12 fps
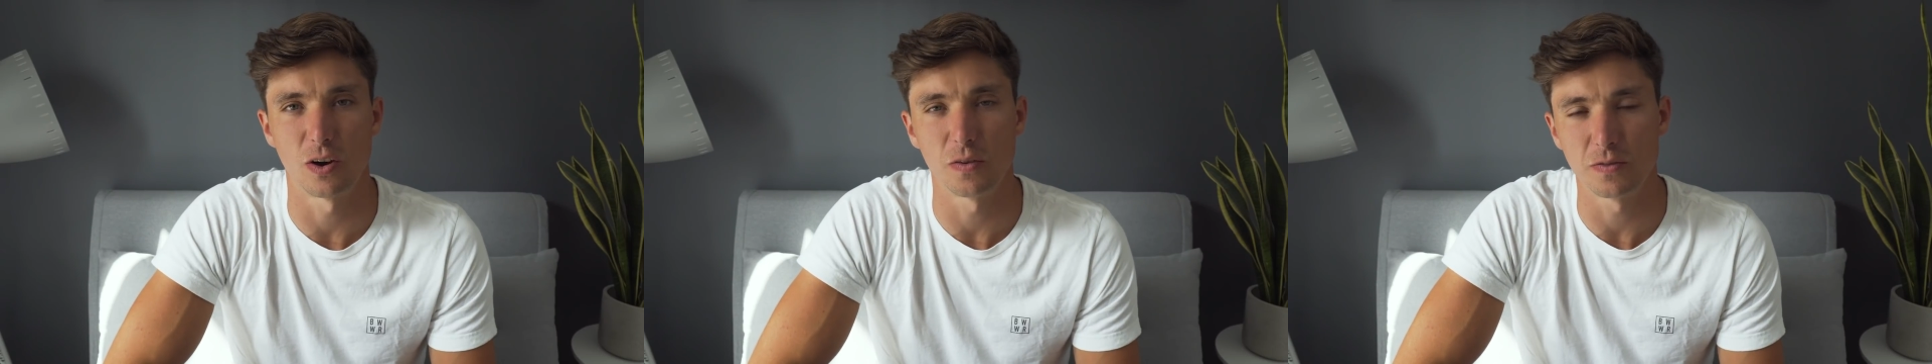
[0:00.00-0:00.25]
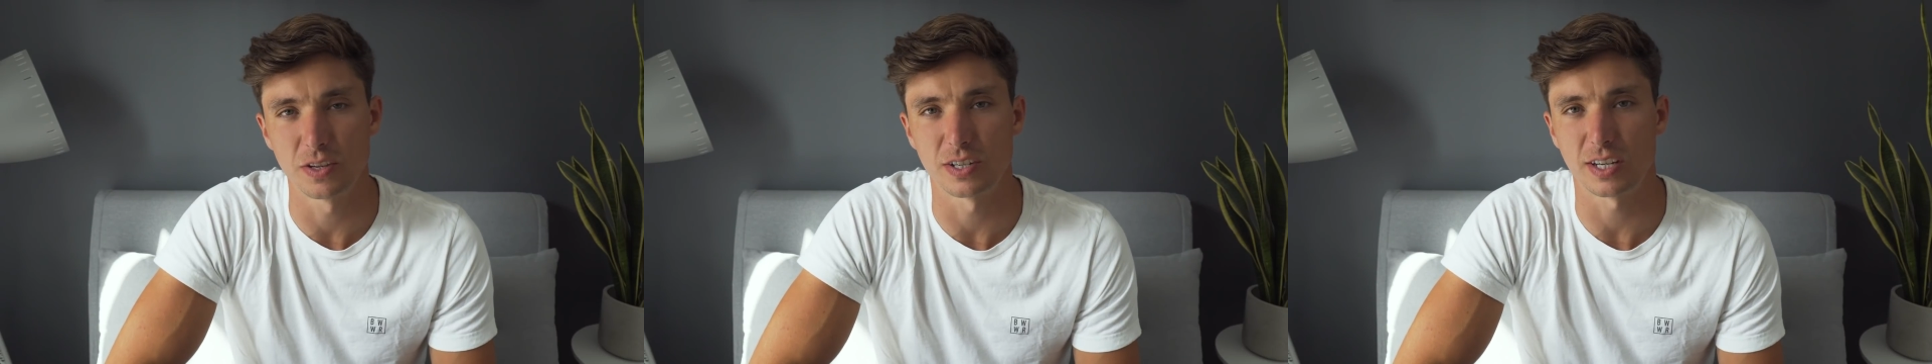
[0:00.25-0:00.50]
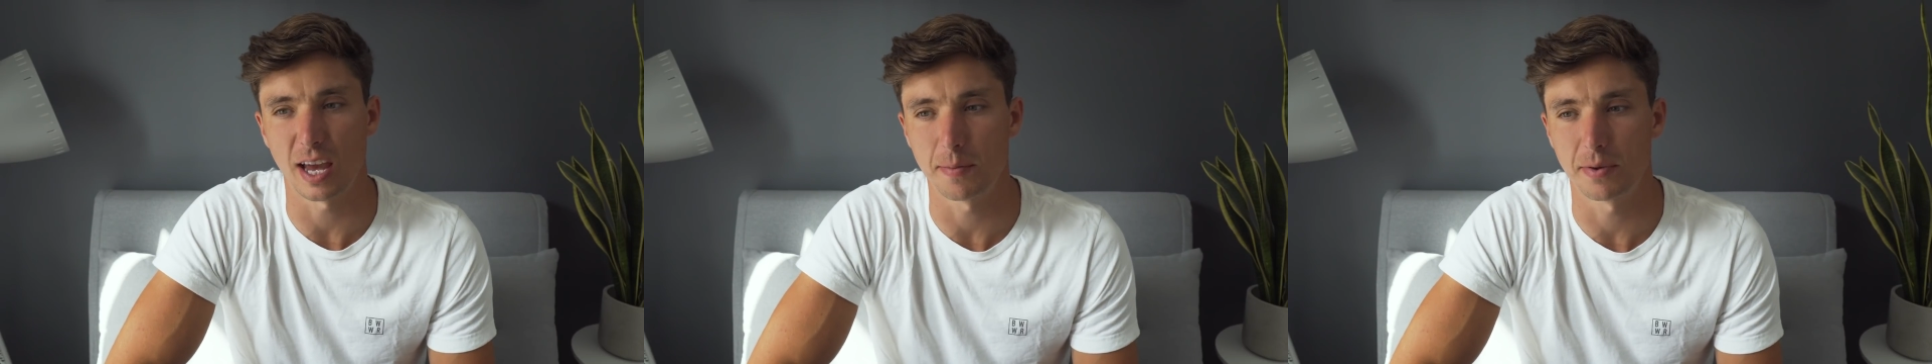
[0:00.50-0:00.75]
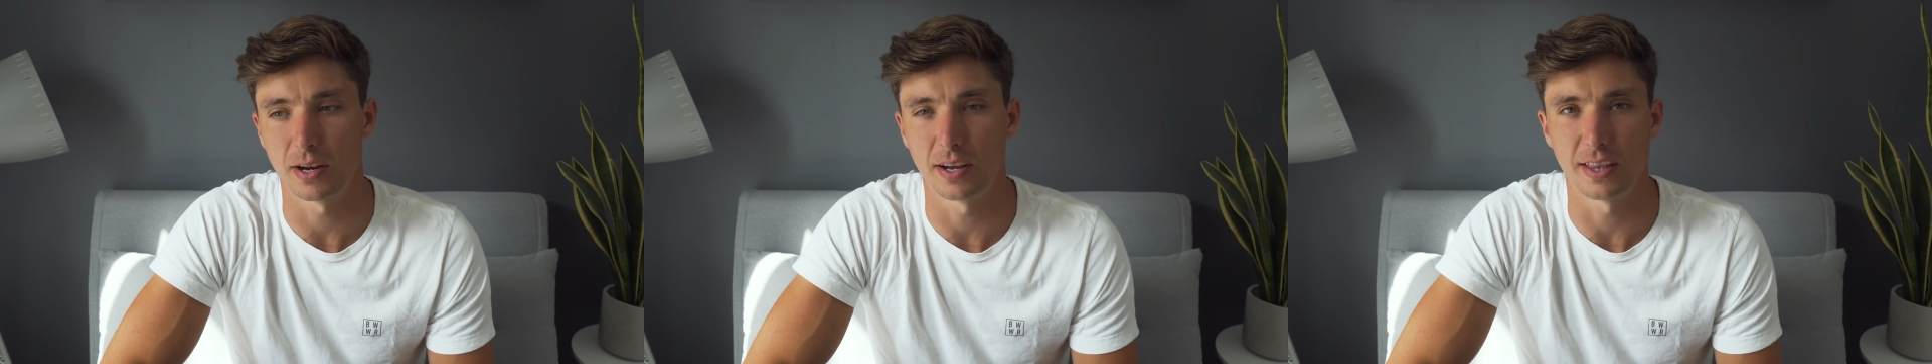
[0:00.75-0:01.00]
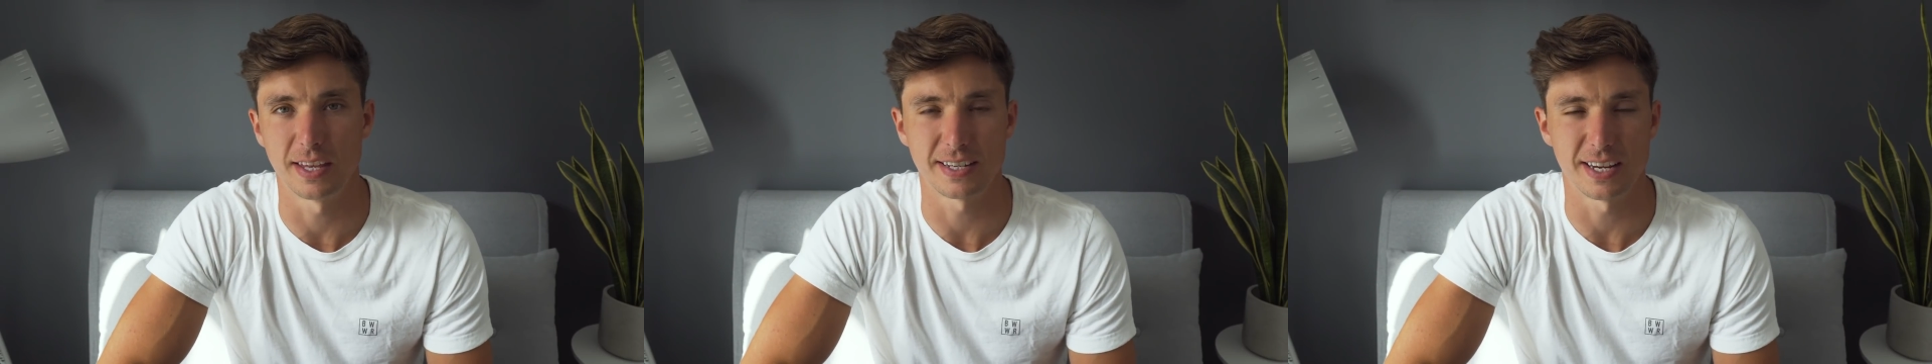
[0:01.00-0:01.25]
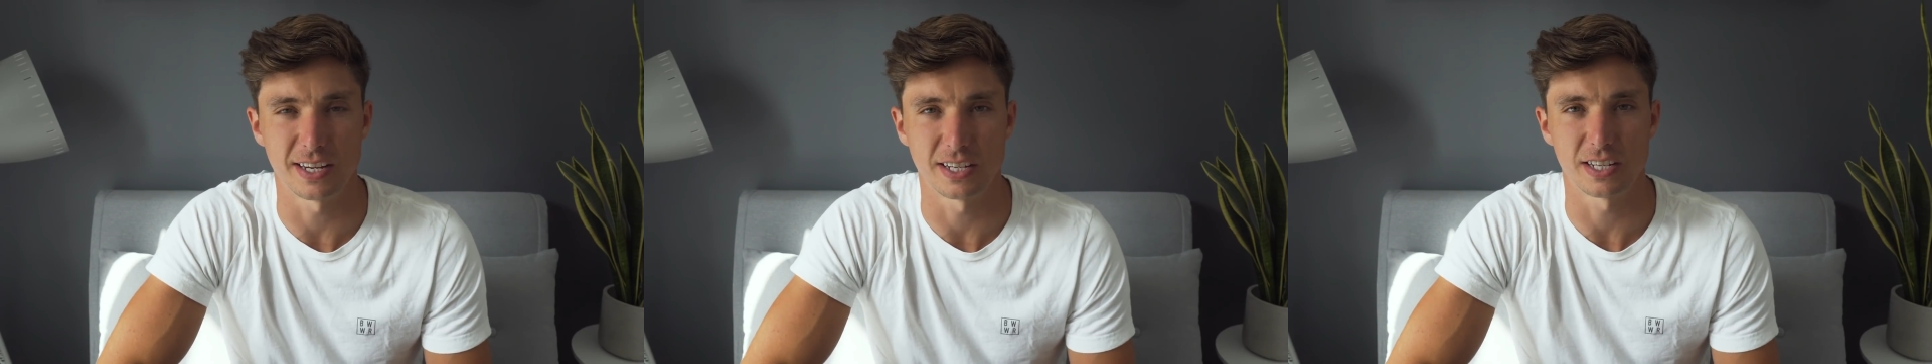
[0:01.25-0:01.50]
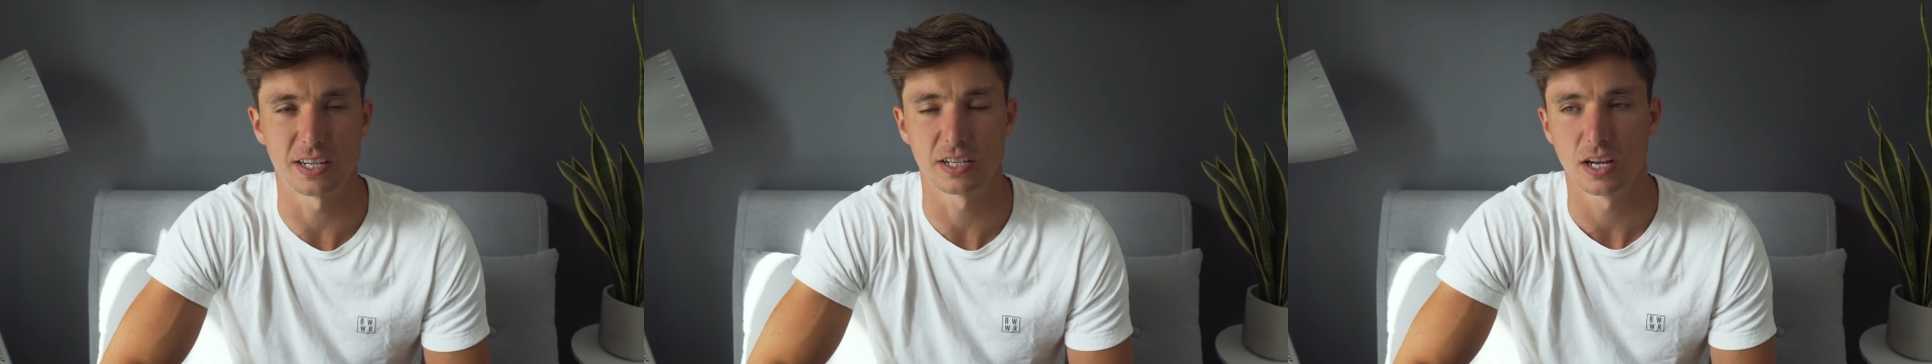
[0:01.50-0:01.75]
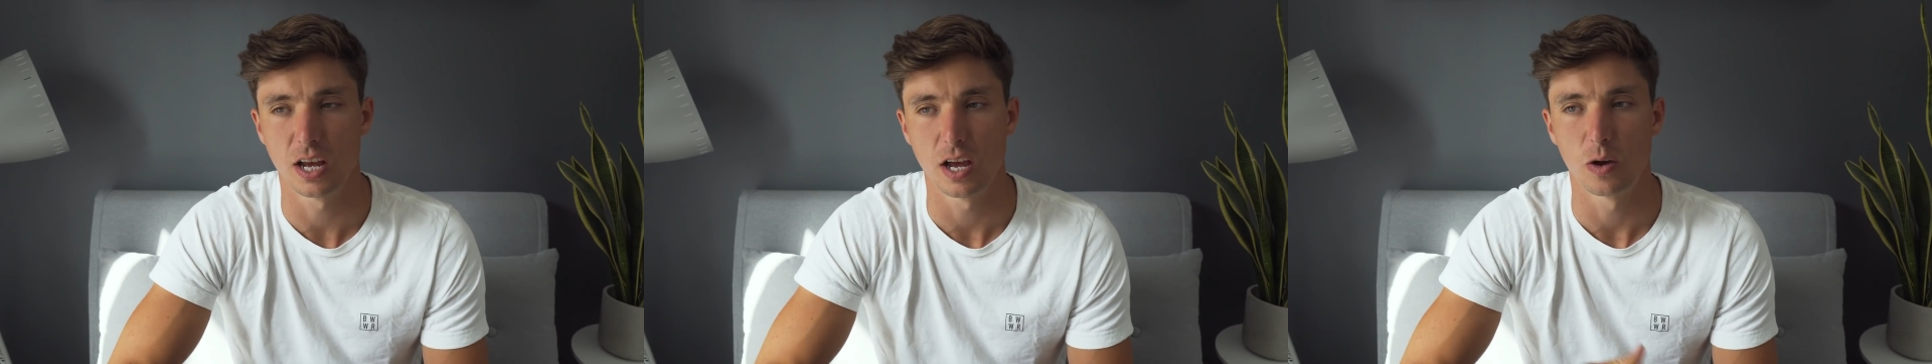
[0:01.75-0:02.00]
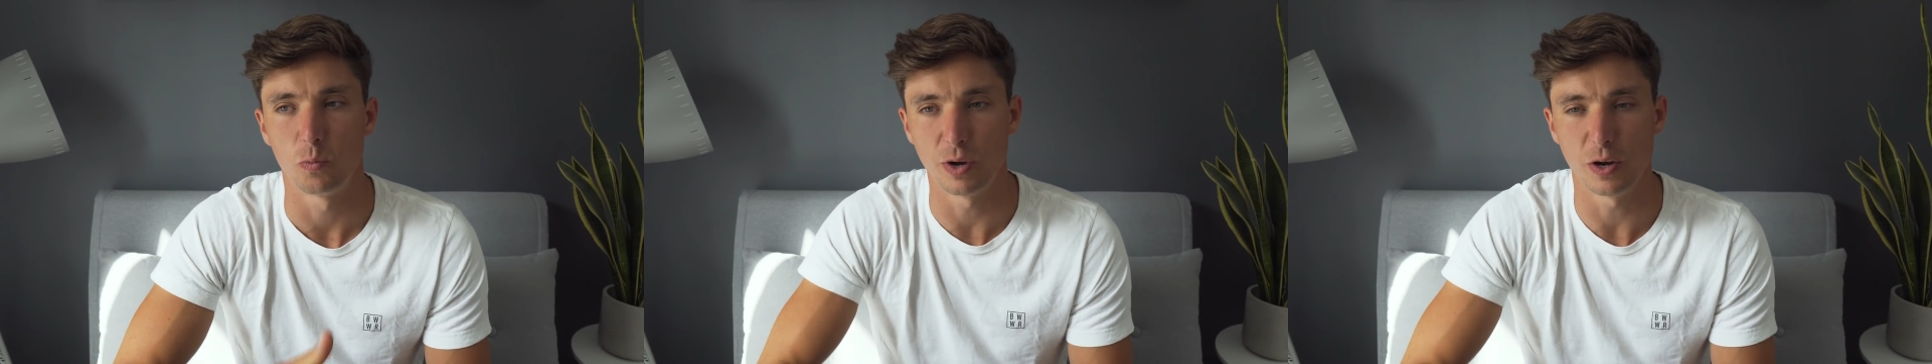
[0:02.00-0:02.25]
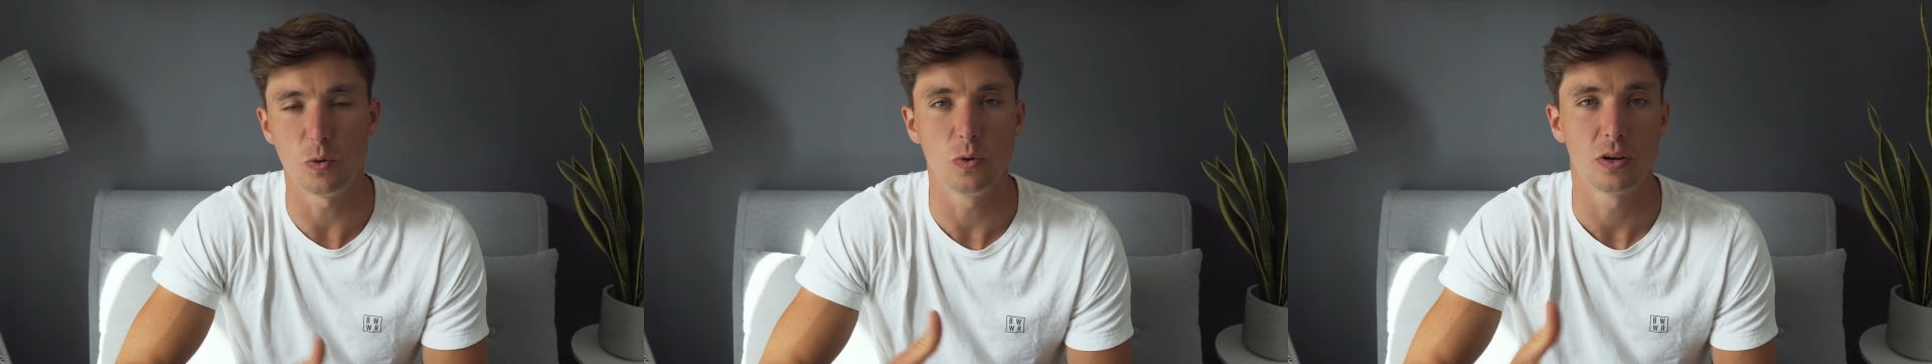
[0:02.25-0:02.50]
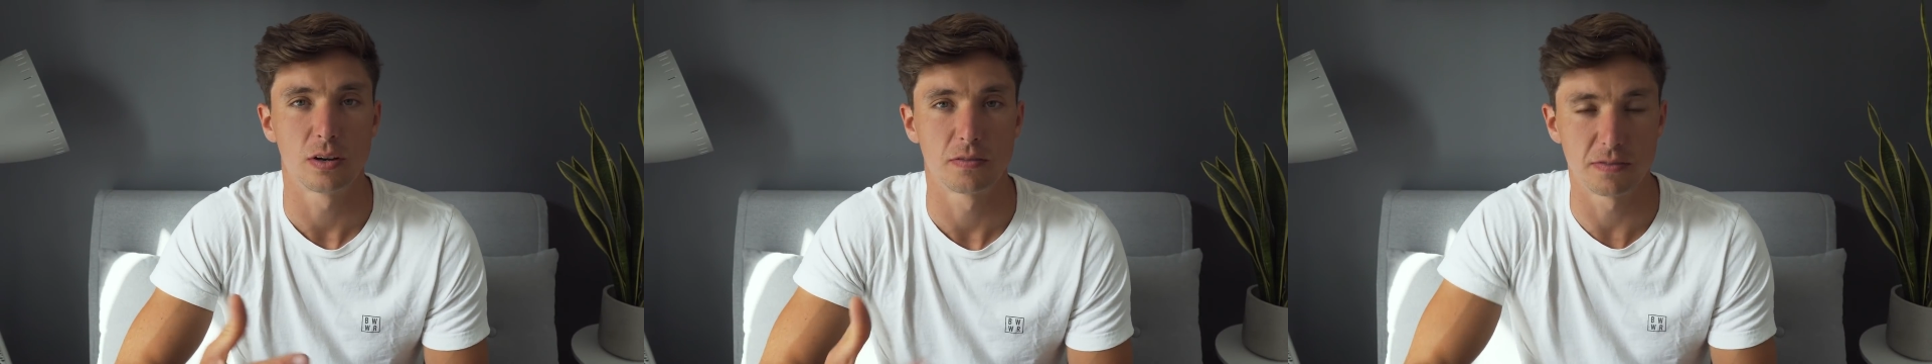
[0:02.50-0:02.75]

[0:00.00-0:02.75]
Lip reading: of the scapula in this instance will,